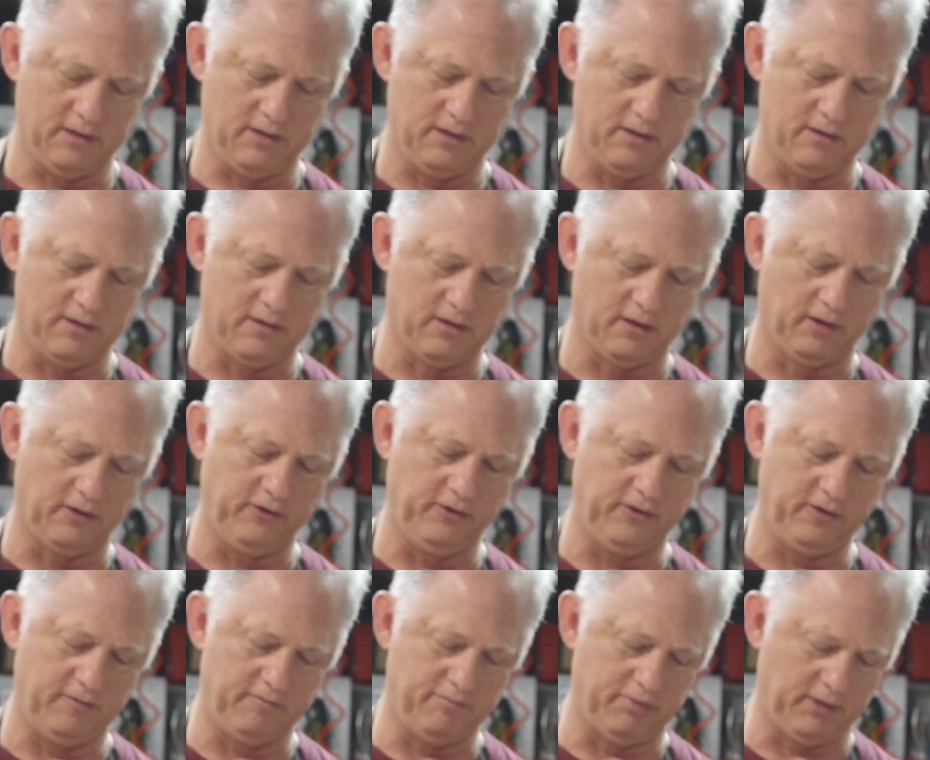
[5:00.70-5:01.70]

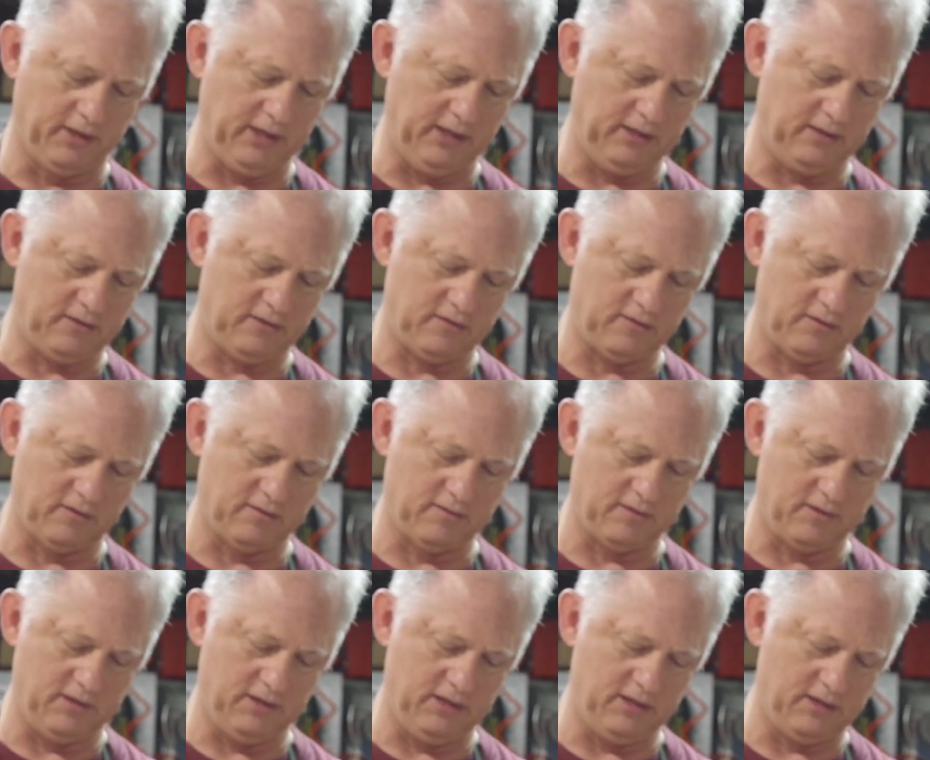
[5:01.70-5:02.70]
diluted bleach
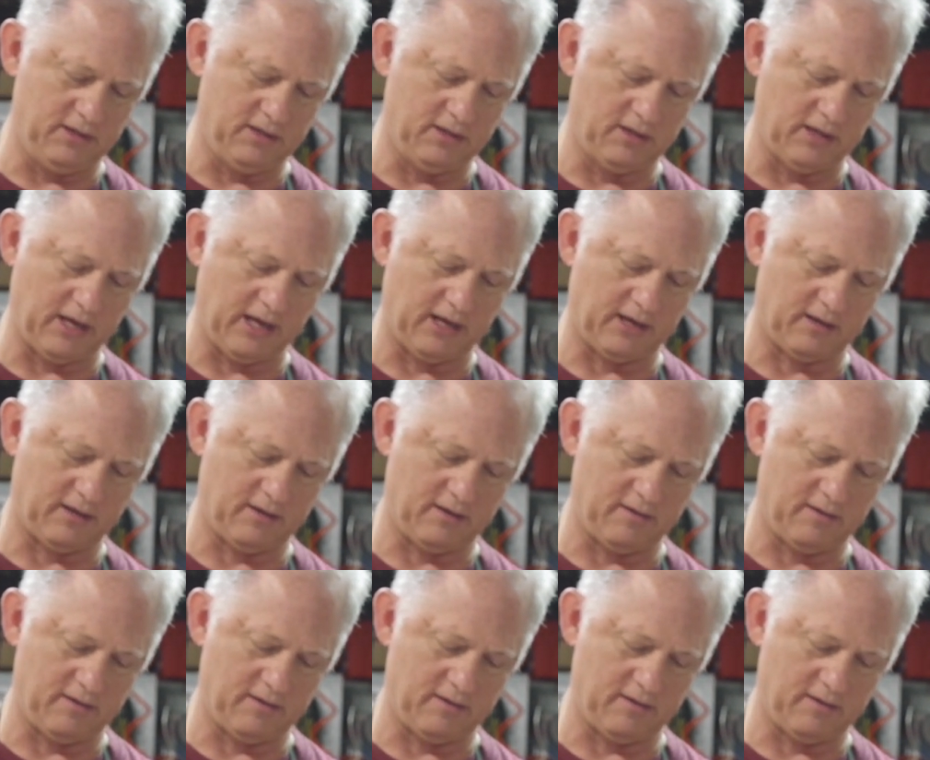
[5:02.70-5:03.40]
into that